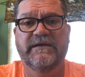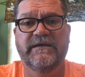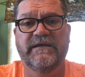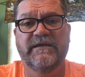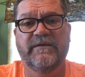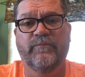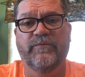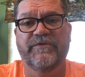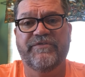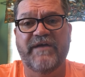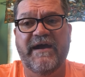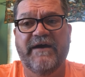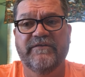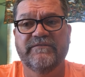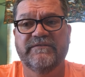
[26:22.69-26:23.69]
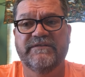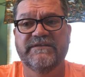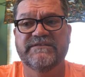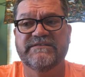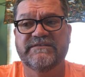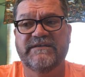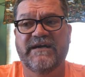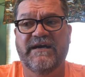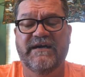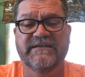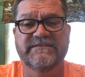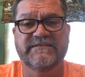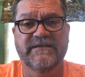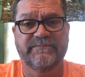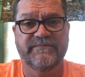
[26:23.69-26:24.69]
And without this
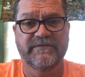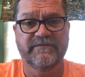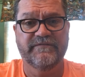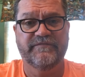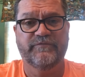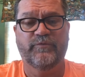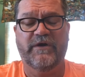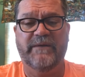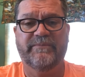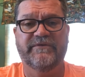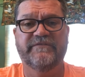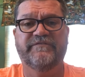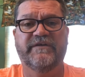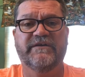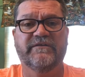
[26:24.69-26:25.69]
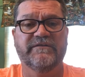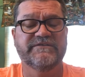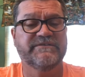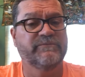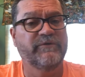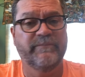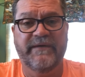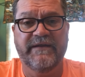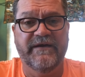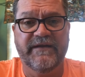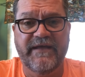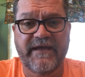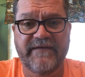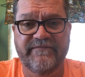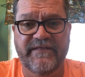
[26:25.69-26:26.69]
concept of cooperative federalism, we may not
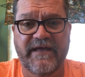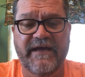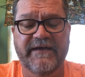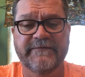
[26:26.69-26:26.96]
have that.